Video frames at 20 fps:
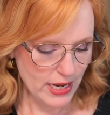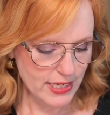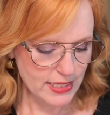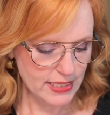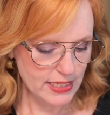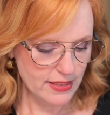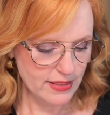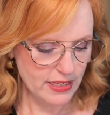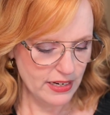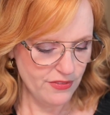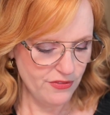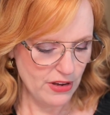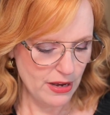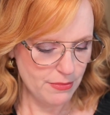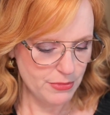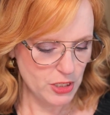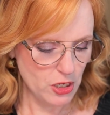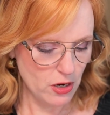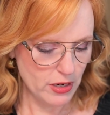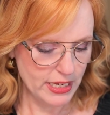is it that if I'm
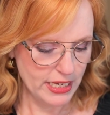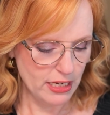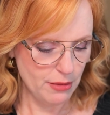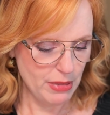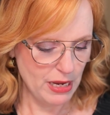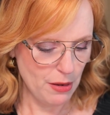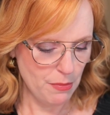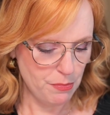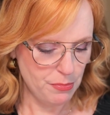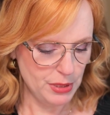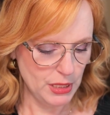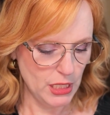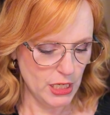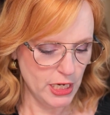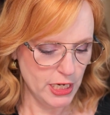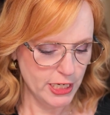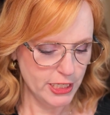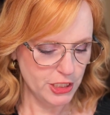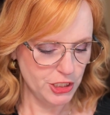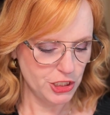talking about
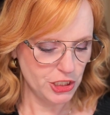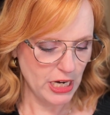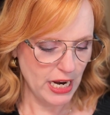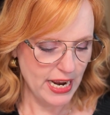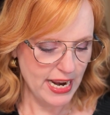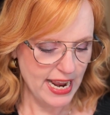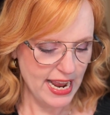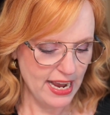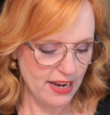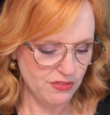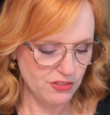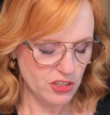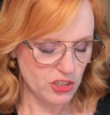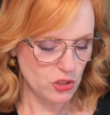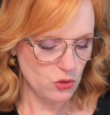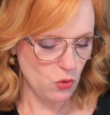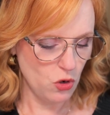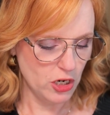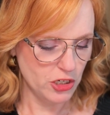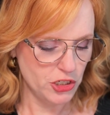blush, I have to
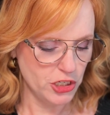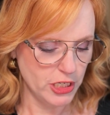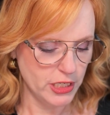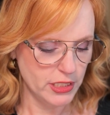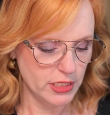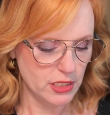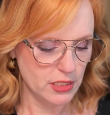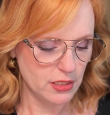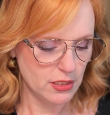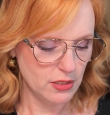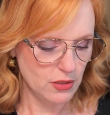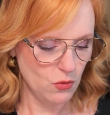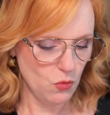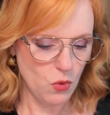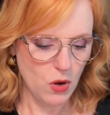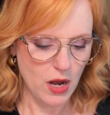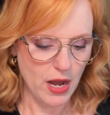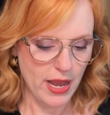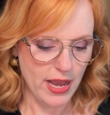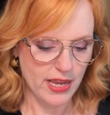swatch it?
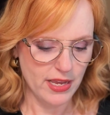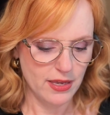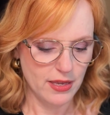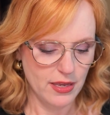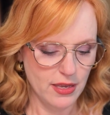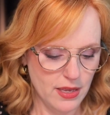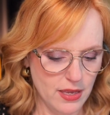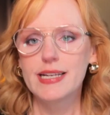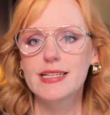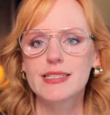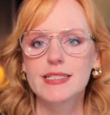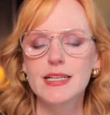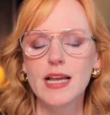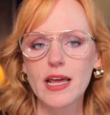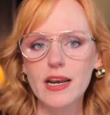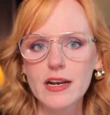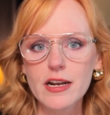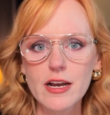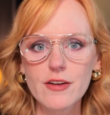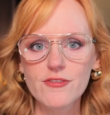Why? Like, it's
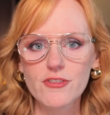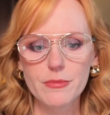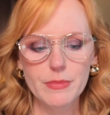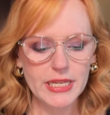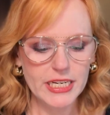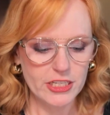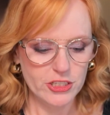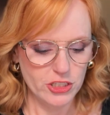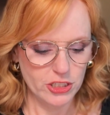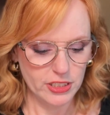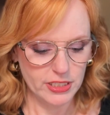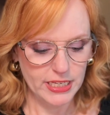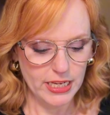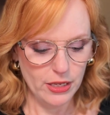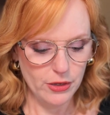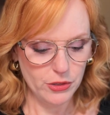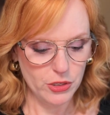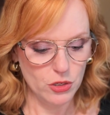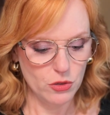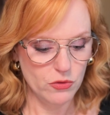not enough for me to just
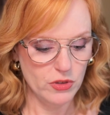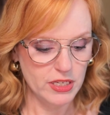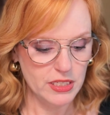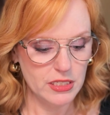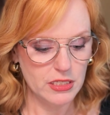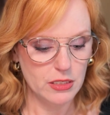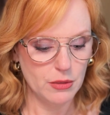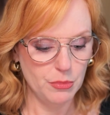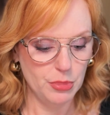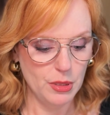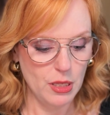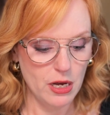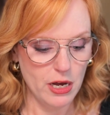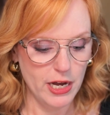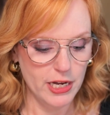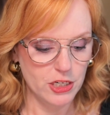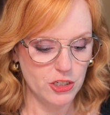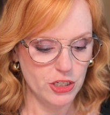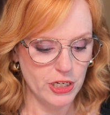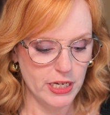tell you this is a
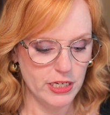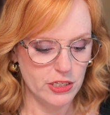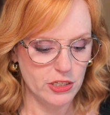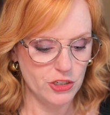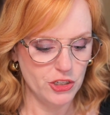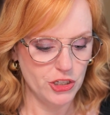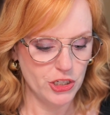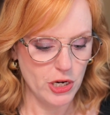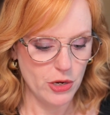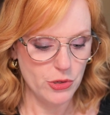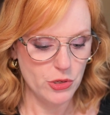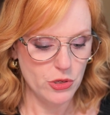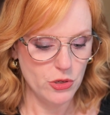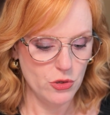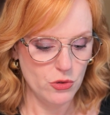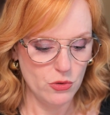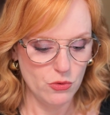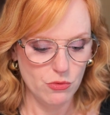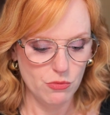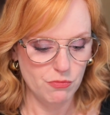blush and to show
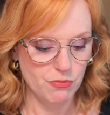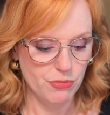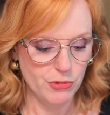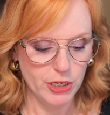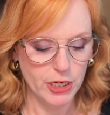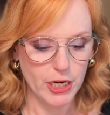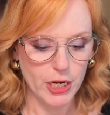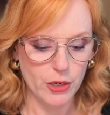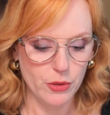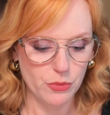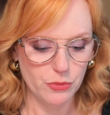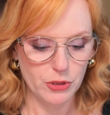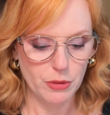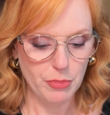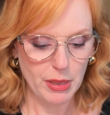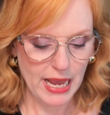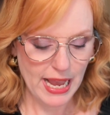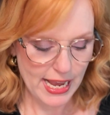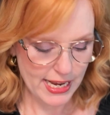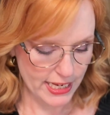you, the
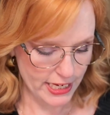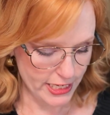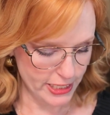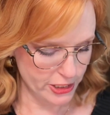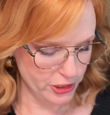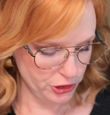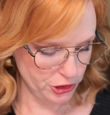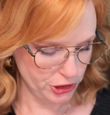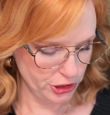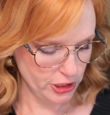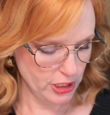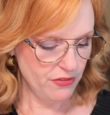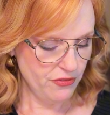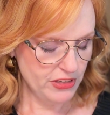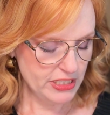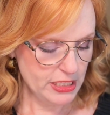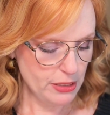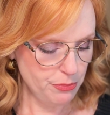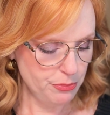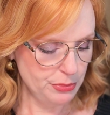package. If
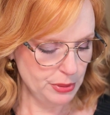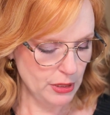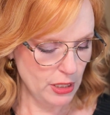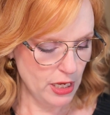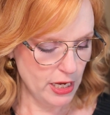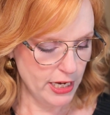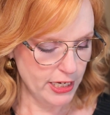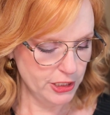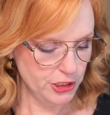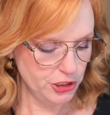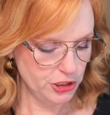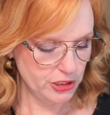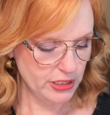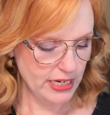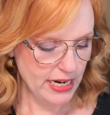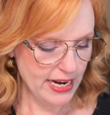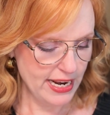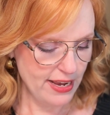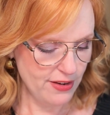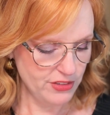it's a blush,
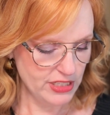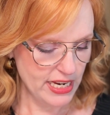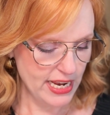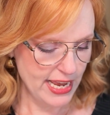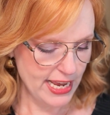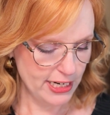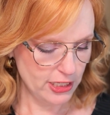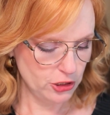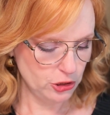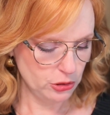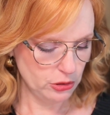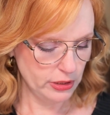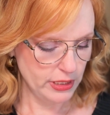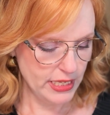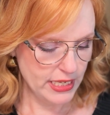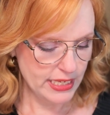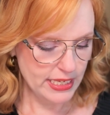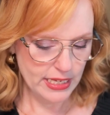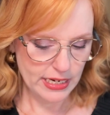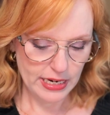then I have to actually
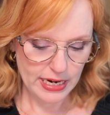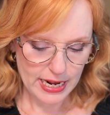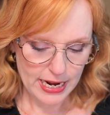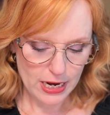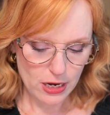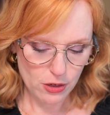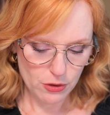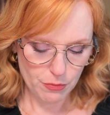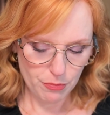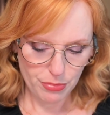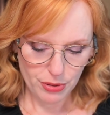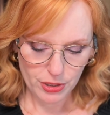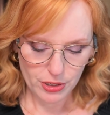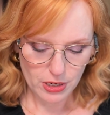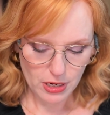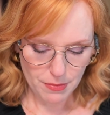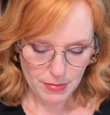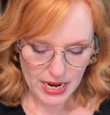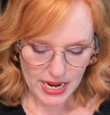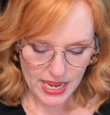get it out, put it
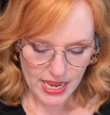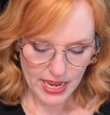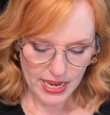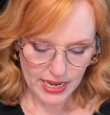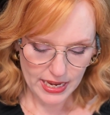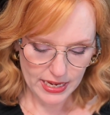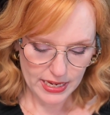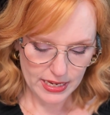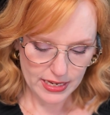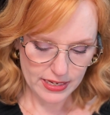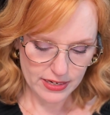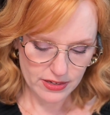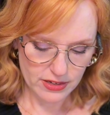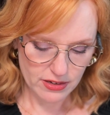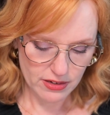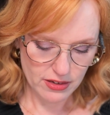on my hand,